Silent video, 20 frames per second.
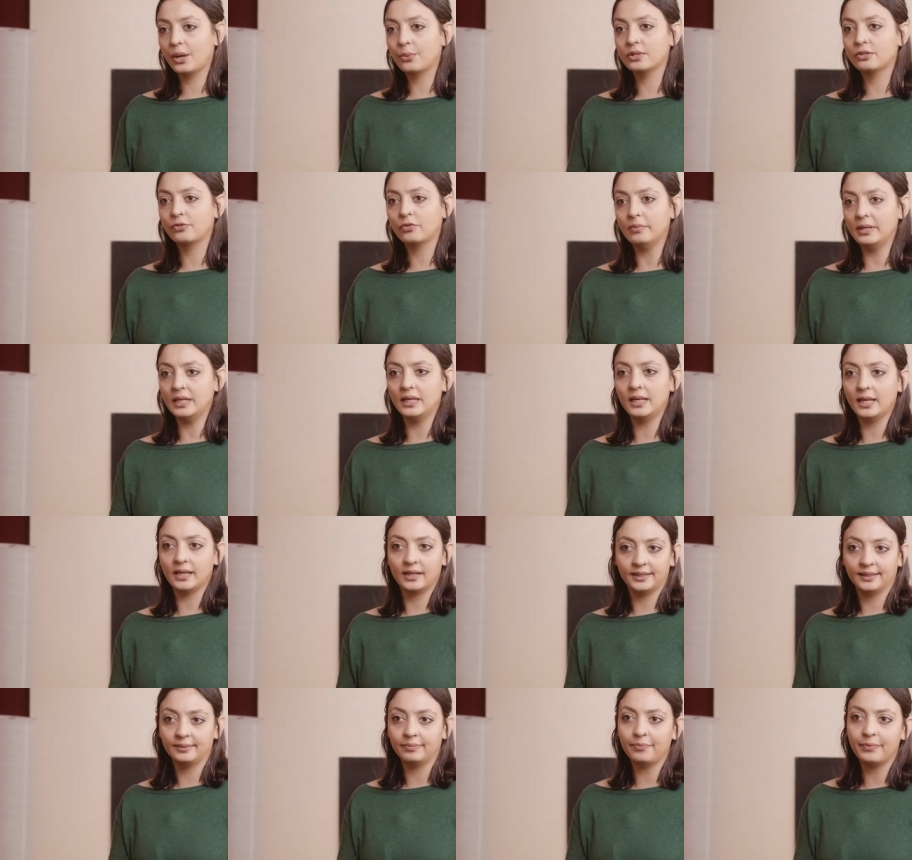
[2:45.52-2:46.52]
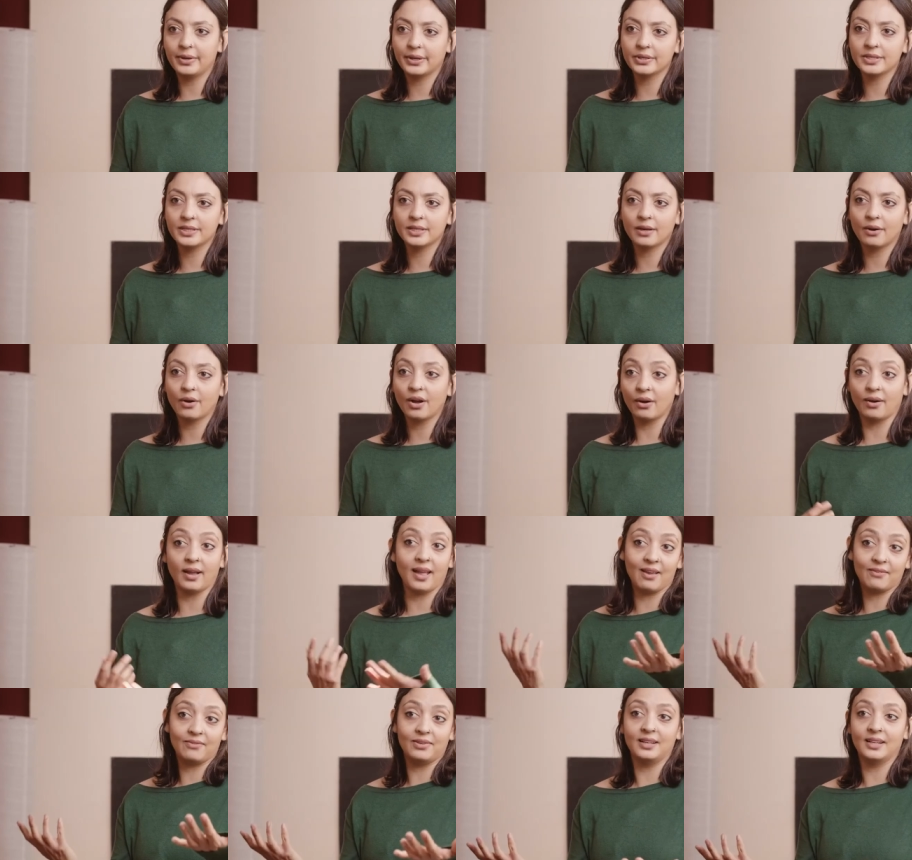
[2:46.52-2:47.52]
was from India because
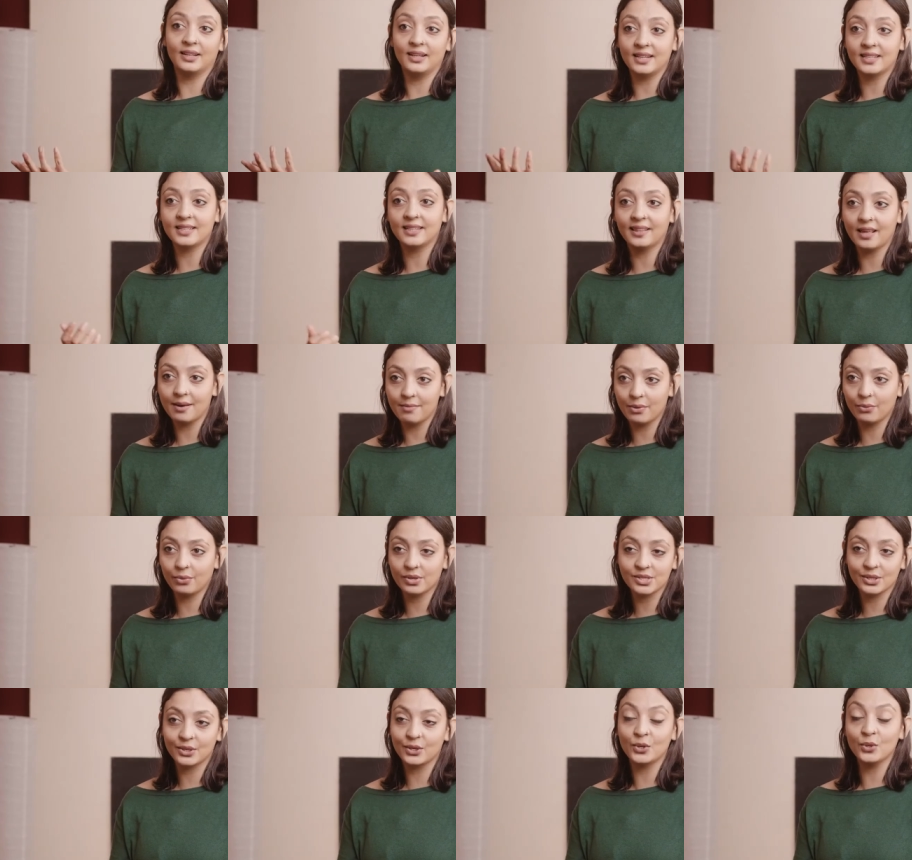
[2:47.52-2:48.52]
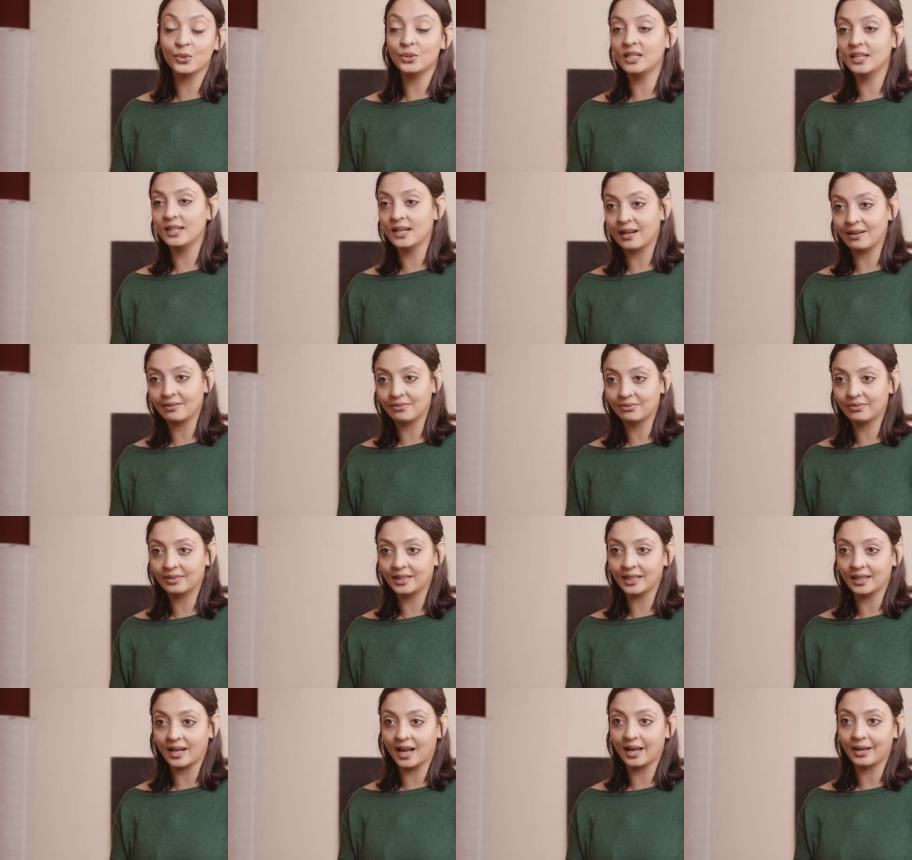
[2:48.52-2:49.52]
evidently to them it wasn't good enough
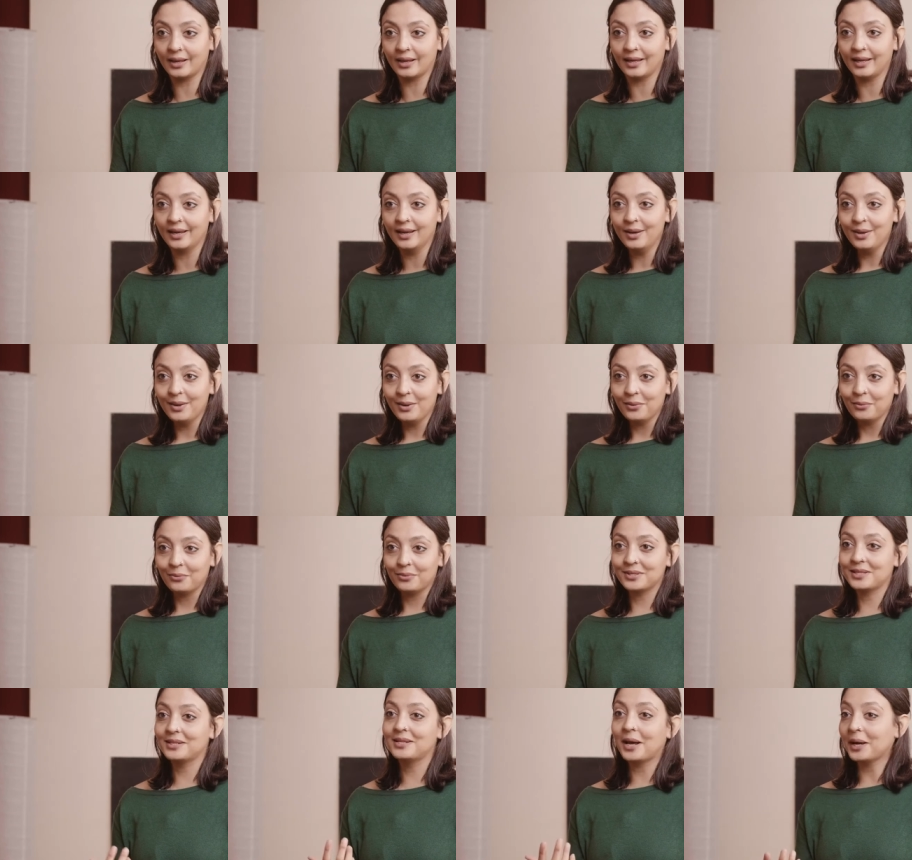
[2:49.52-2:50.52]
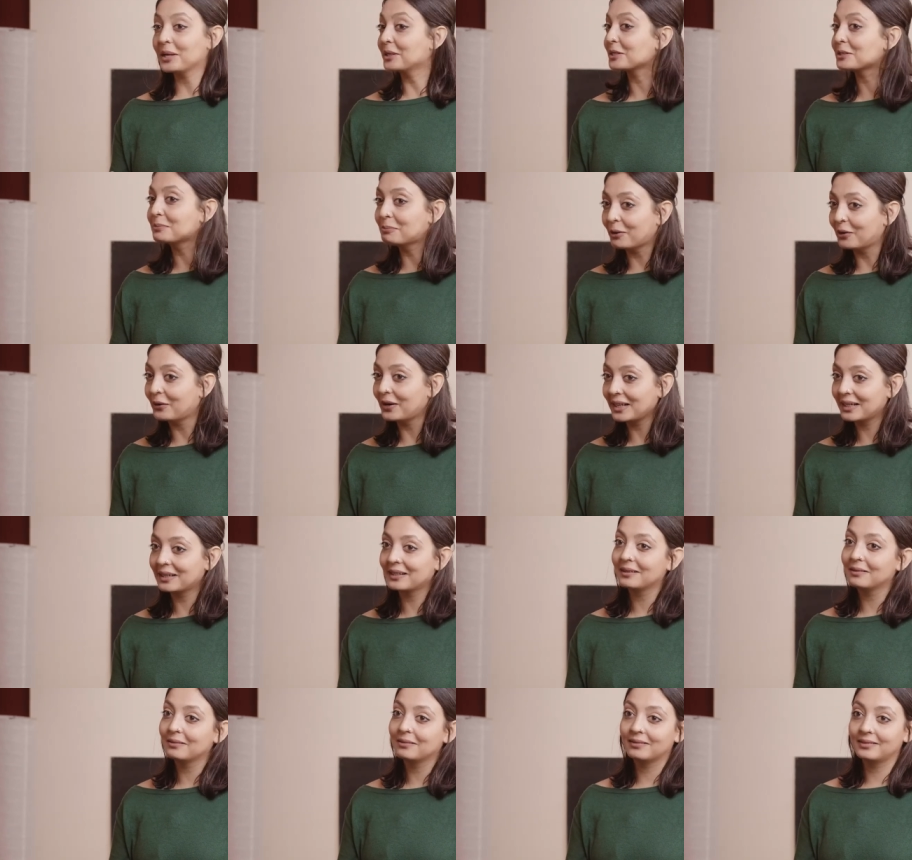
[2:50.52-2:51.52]
that I was a diasporic
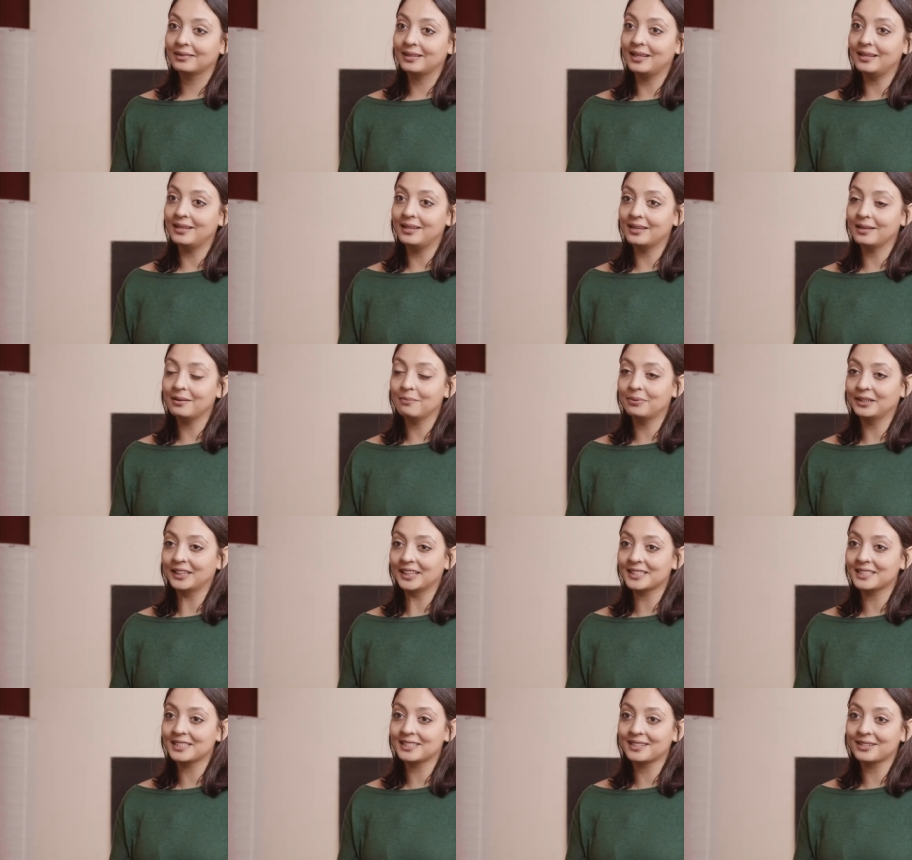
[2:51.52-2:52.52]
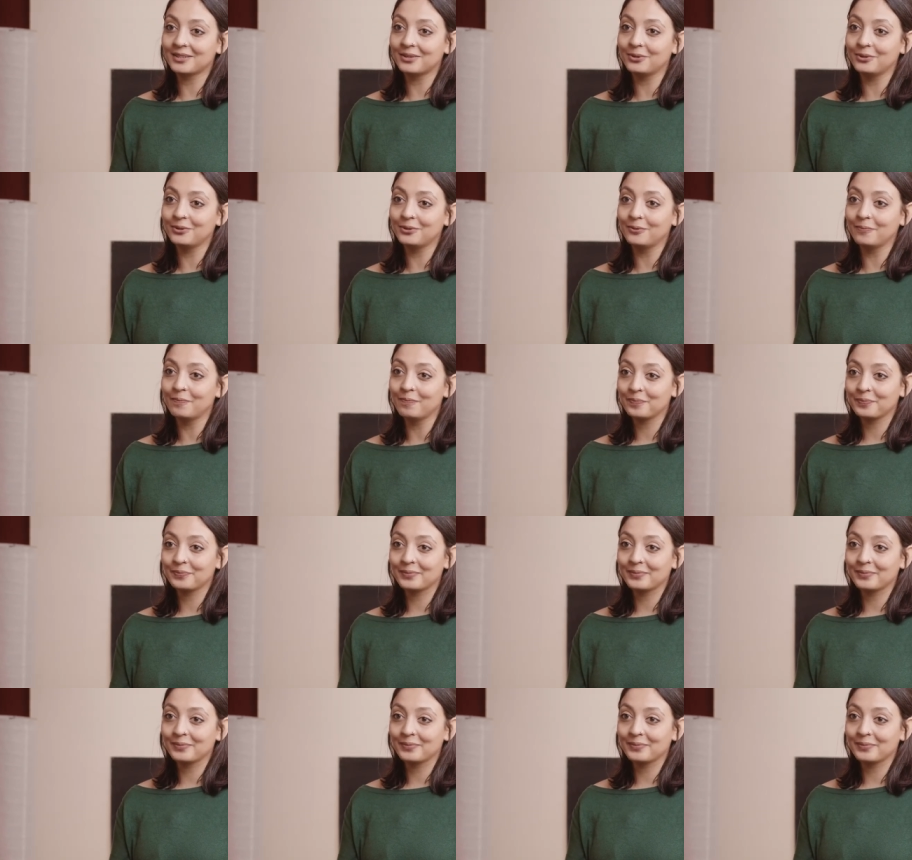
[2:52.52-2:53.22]
Indian person who